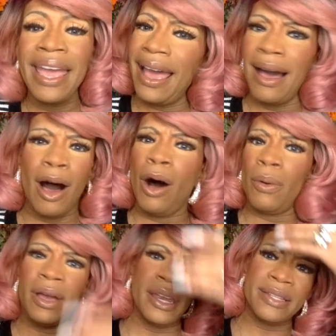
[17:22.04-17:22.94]
Yeah.
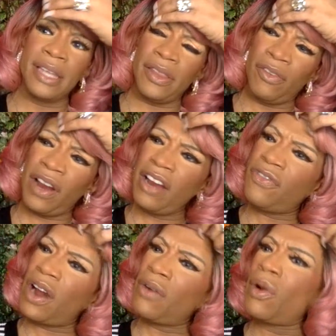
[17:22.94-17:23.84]
Oh goodness, they're, they're
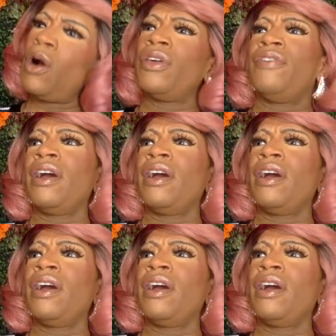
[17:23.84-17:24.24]
very front row.